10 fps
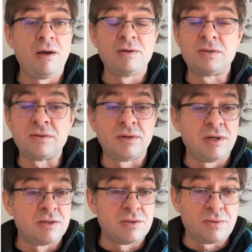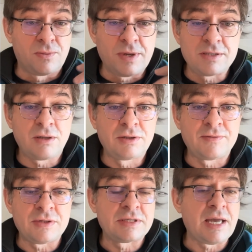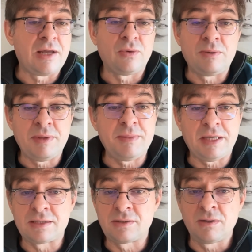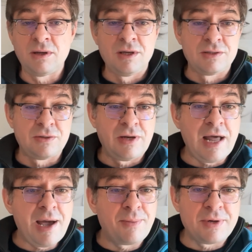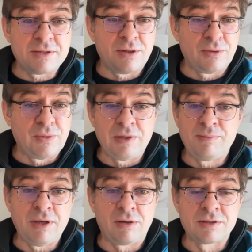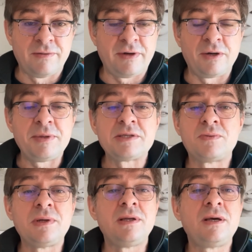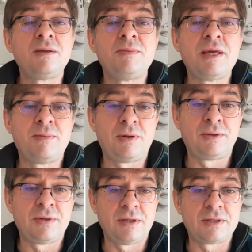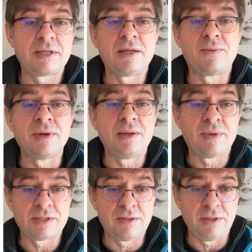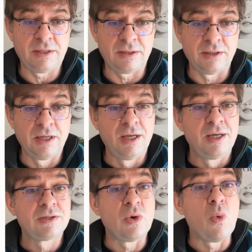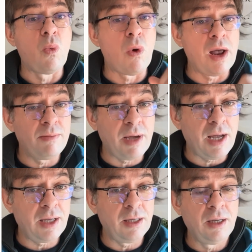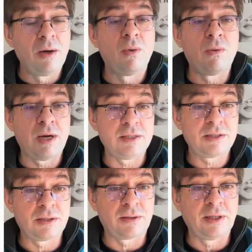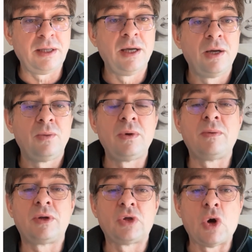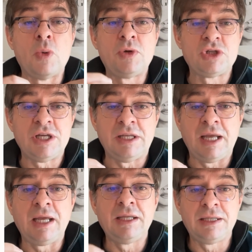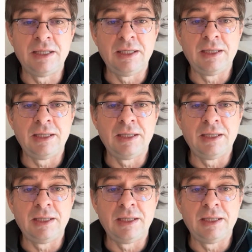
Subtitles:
the result of the scan will be mixed. The lab result will be also very mixed. We'll not be able to understand really what's going on. So one bag, one story. We want homogeneity